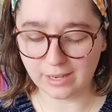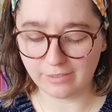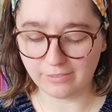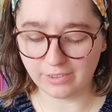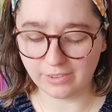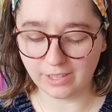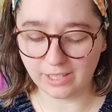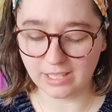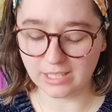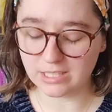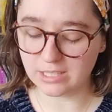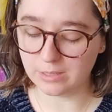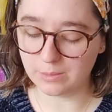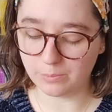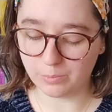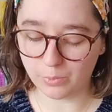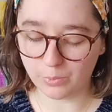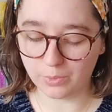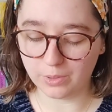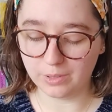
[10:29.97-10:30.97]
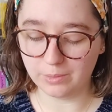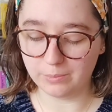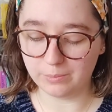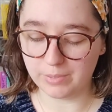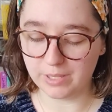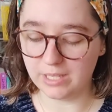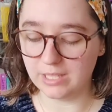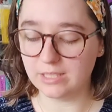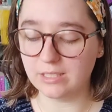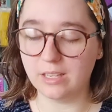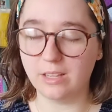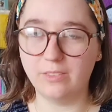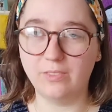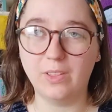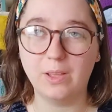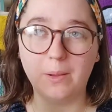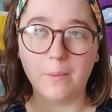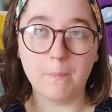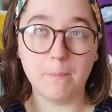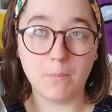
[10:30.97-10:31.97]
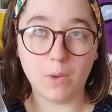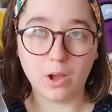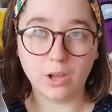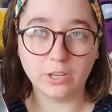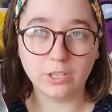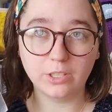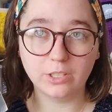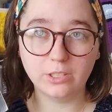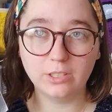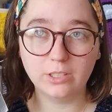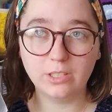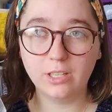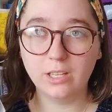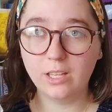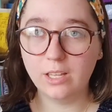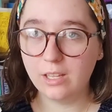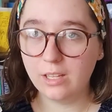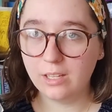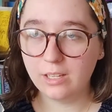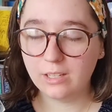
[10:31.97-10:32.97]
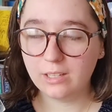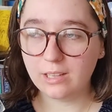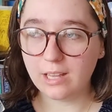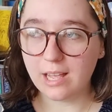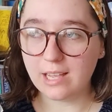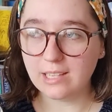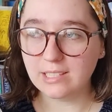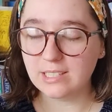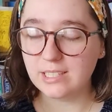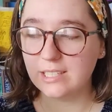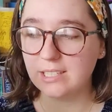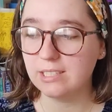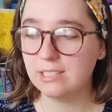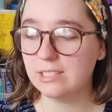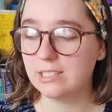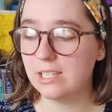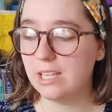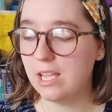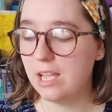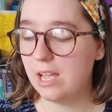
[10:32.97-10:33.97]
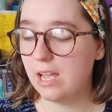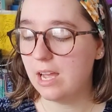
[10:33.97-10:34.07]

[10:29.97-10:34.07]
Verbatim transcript: and I feel like it's an important piece of like modern classics,